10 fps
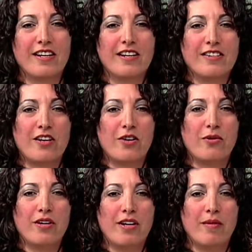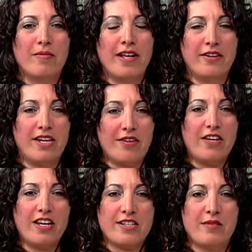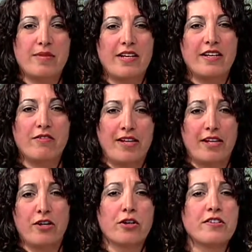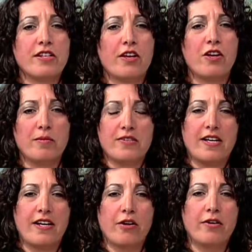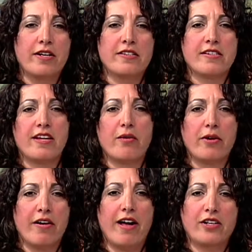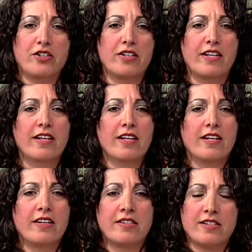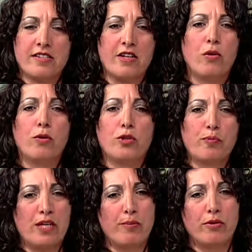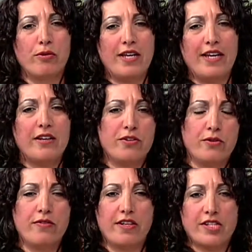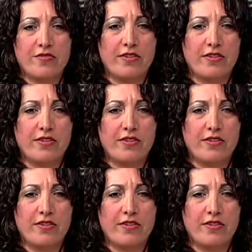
So, um, and they're giving it to me in a, in a, nursing home setting or in a setting where you're actually assisting older people who can't do things for